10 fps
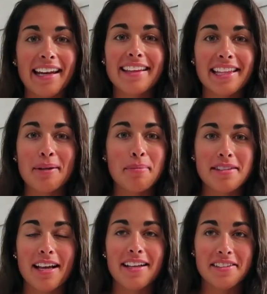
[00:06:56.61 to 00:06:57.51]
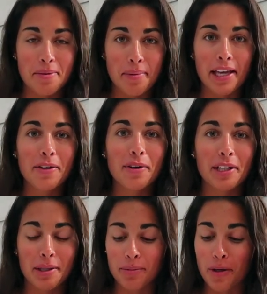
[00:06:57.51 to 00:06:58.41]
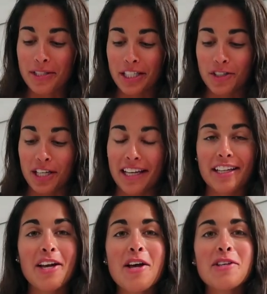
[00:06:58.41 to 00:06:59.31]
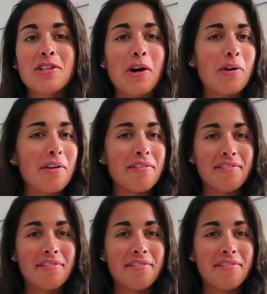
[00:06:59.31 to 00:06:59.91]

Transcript: anything besides a bagel and a protein shake. So